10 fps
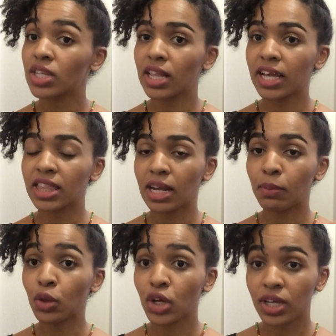the length that
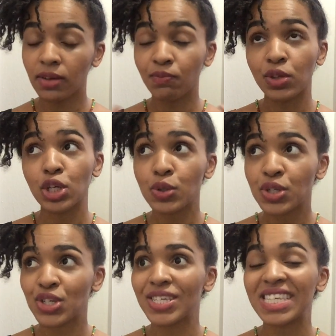I'm look,
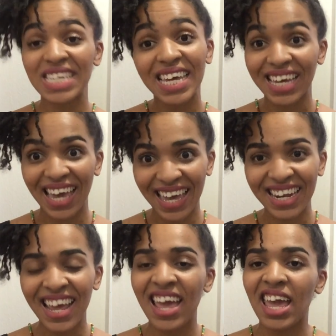used to seeing it.